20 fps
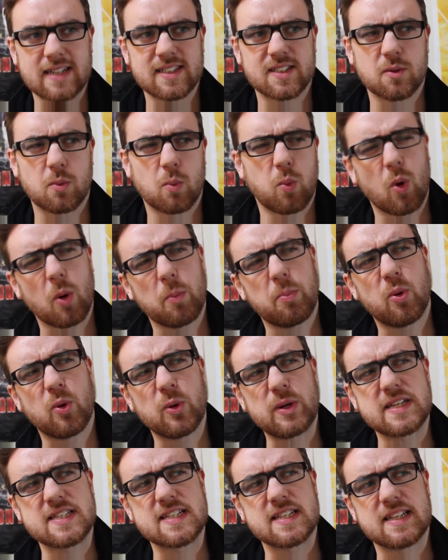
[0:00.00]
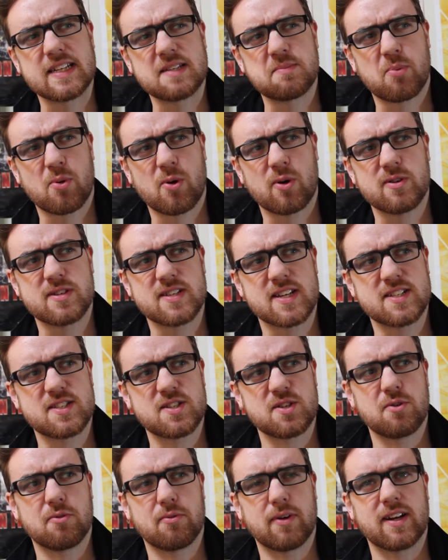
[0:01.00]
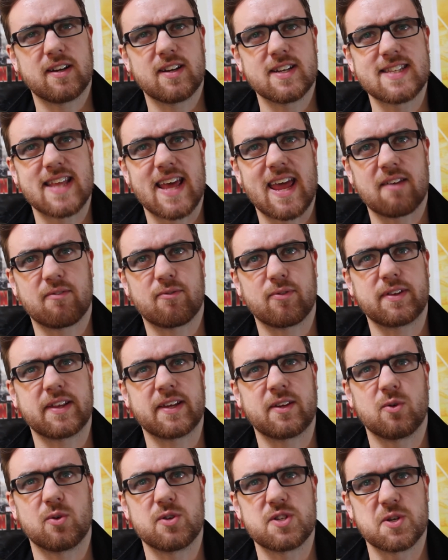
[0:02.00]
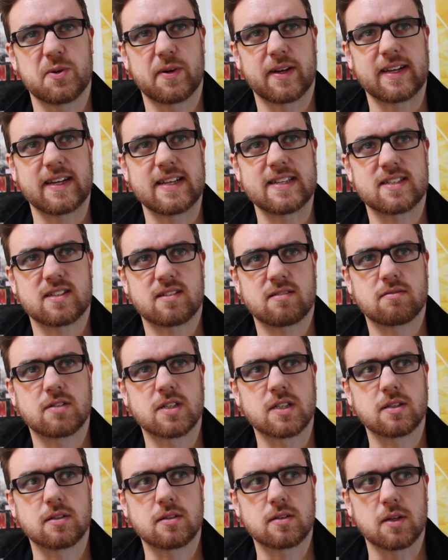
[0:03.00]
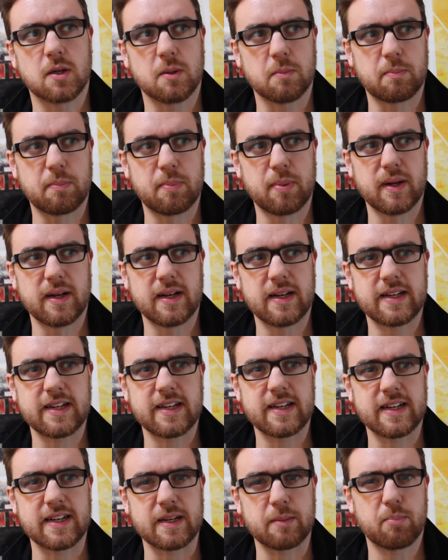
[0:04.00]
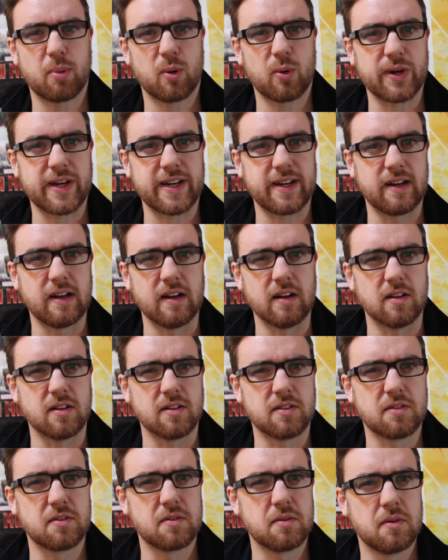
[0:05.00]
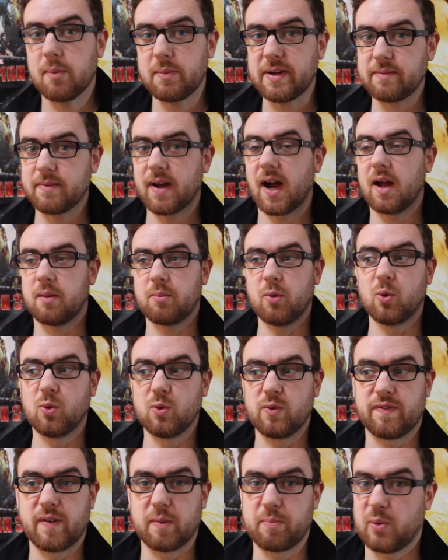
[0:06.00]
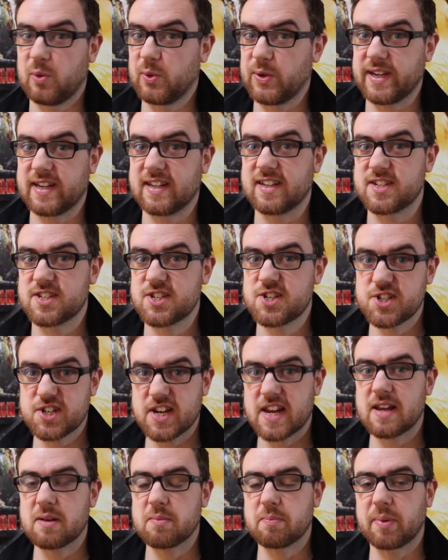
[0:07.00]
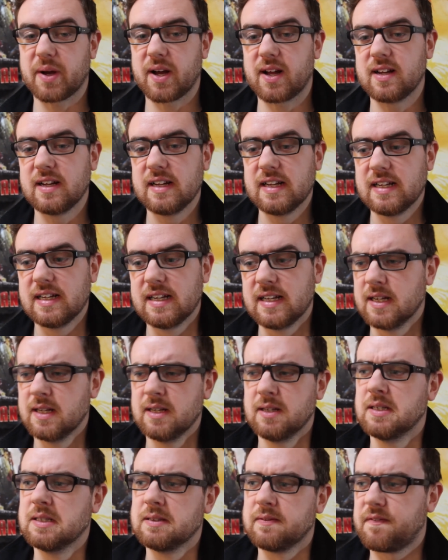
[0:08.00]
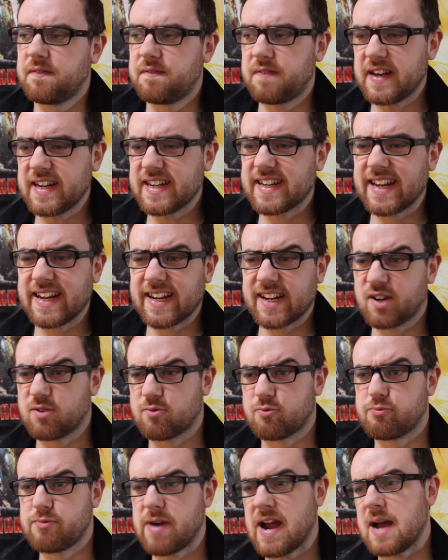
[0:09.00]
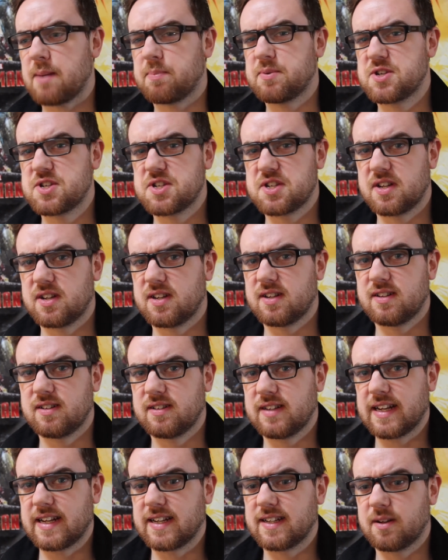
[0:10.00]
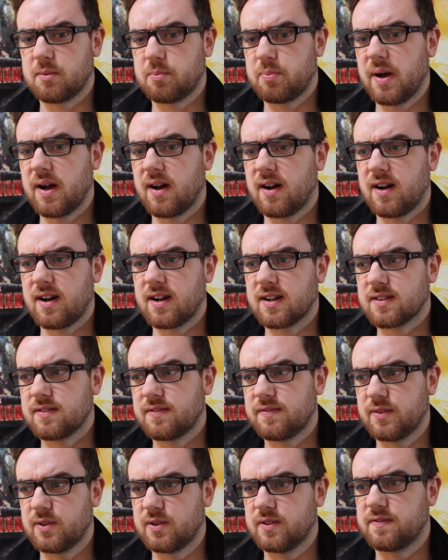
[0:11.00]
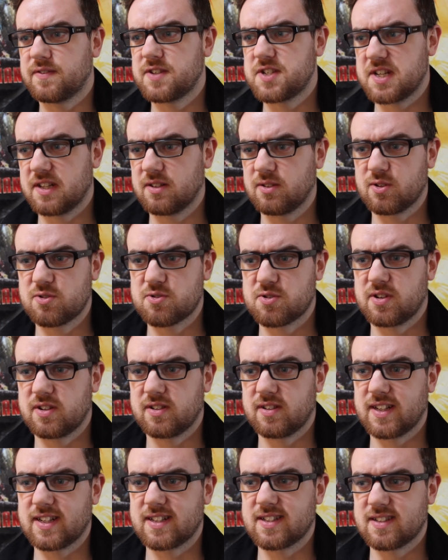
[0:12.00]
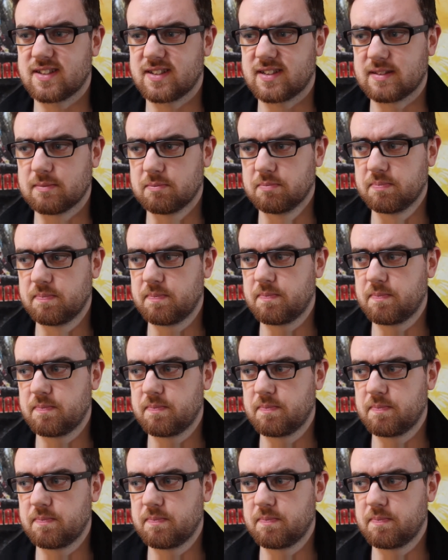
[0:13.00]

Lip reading: And at what point in this process do you realise that everything you're doing is completely pointless? I mean, I'm all for pointless shit, but faking a rapture in a park full of children is a